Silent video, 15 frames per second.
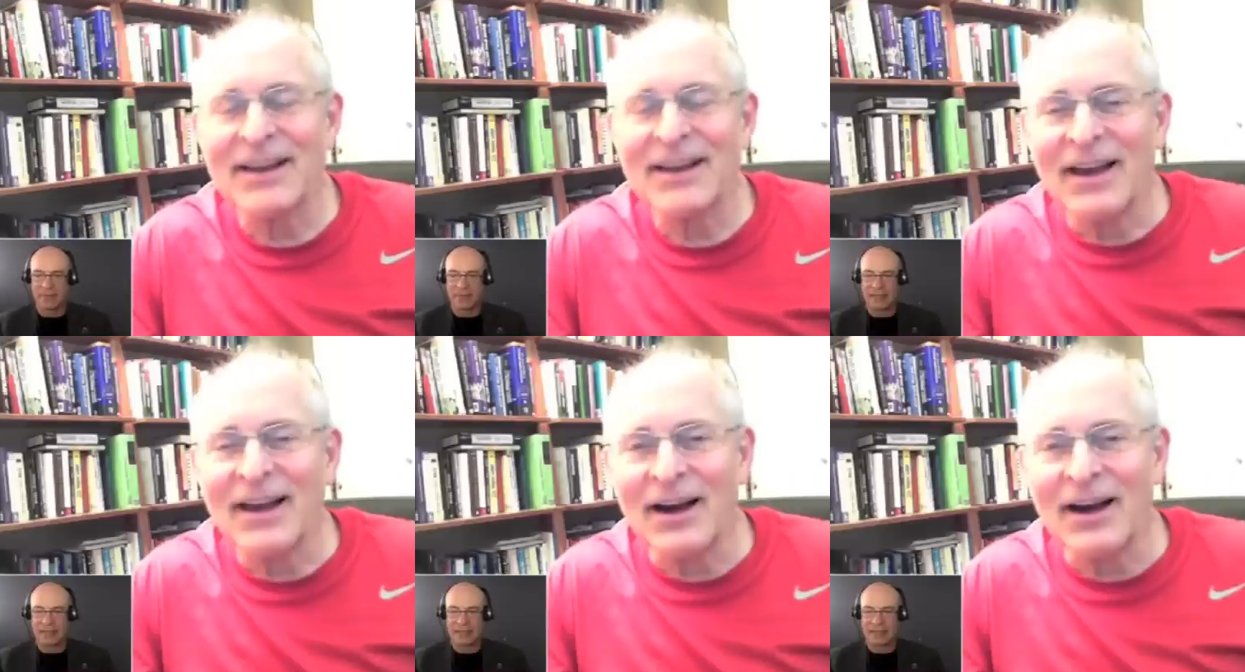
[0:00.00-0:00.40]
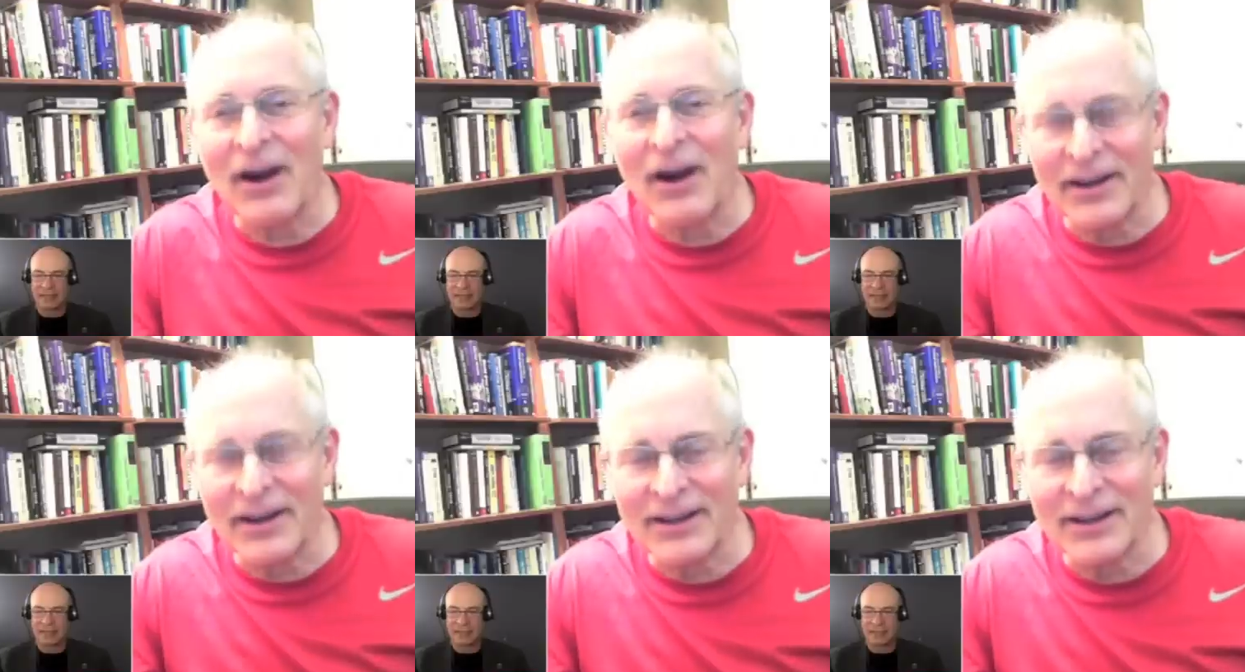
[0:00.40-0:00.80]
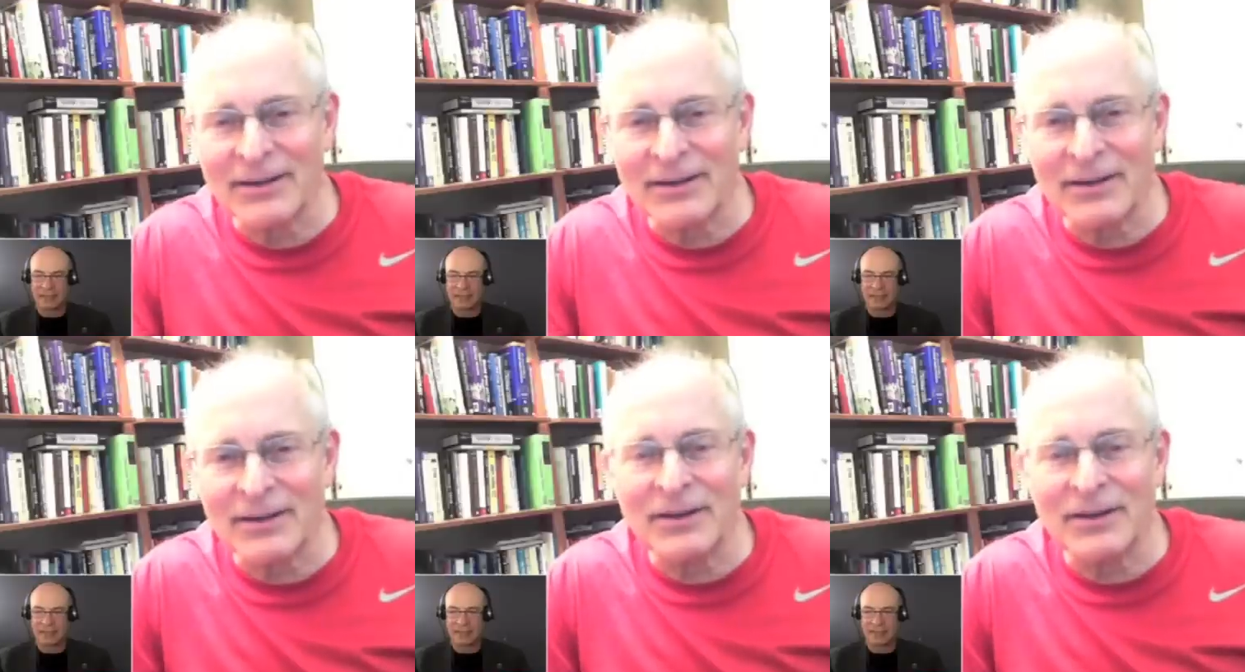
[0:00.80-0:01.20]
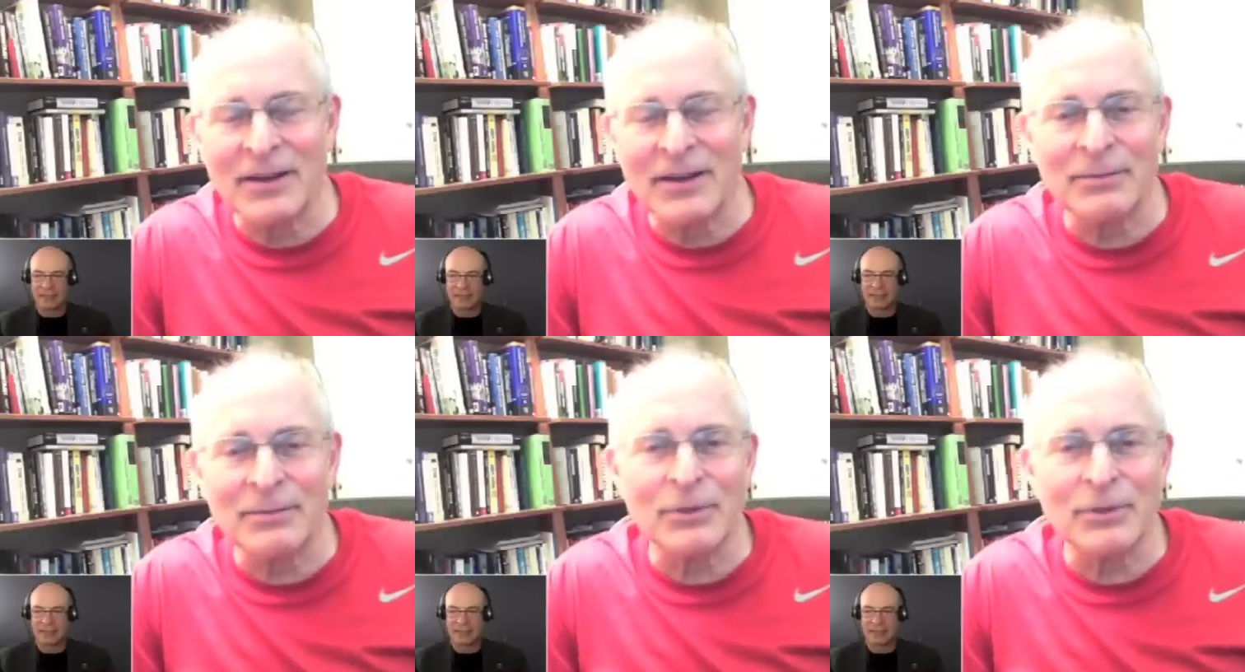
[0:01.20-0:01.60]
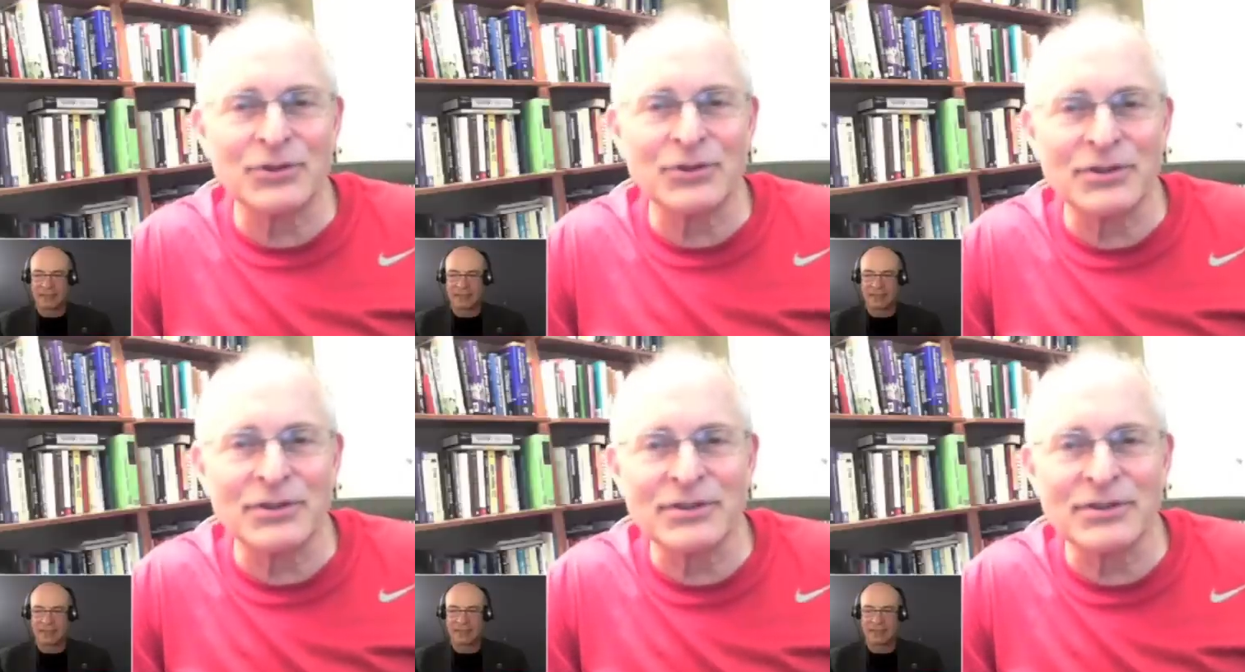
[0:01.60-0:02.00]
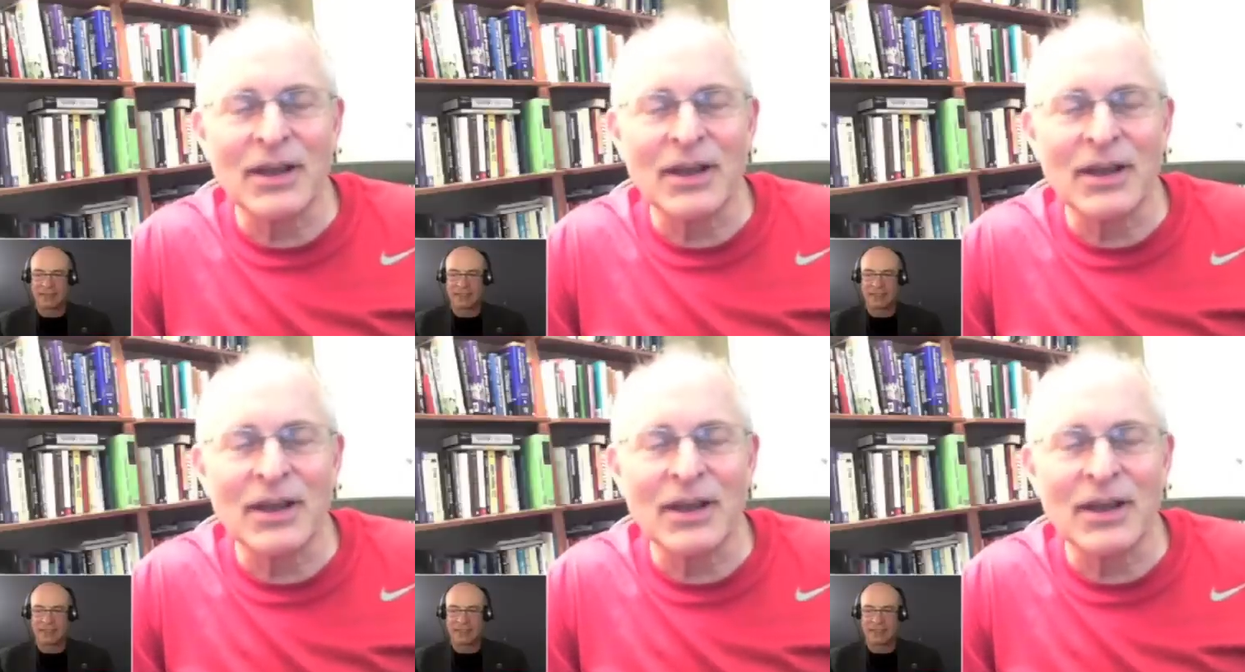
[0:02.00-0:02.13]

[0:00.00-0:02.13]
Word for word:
Speaker 1: uh, hiding in the, in the in the bushes.